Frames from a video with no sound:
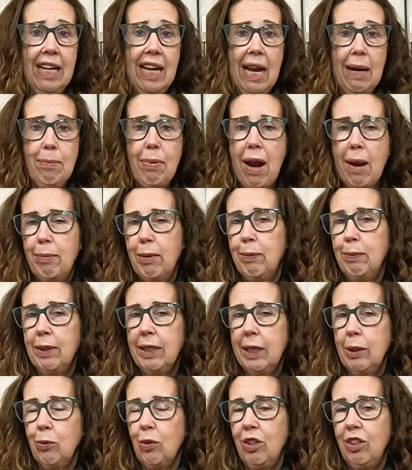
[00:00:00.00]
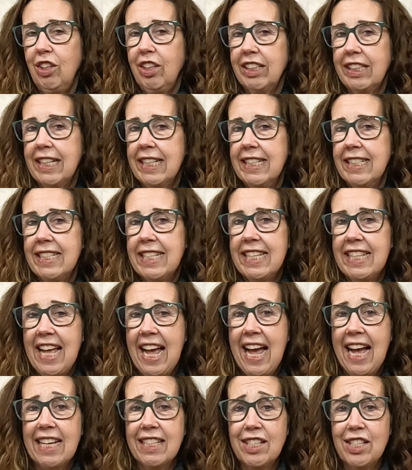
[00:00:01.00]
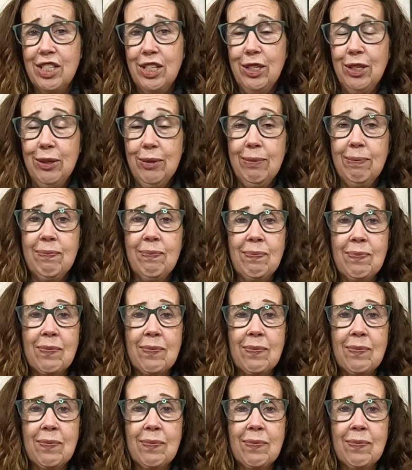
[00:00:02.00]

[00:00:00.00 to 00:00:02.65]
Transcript: I probably will look into that soon.